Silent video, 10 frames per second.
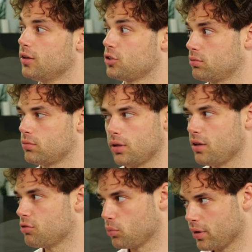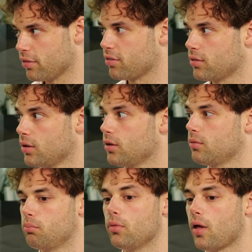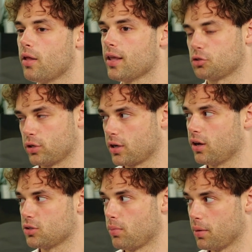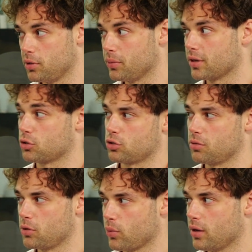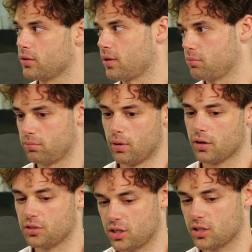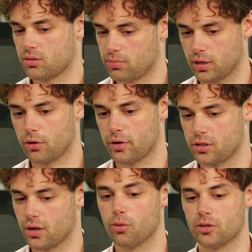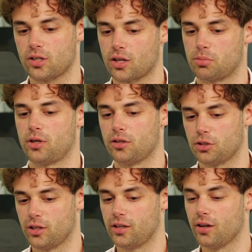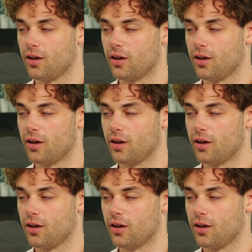So even with electric cars might be doing extremely well and their market share's increasing almost exponentially,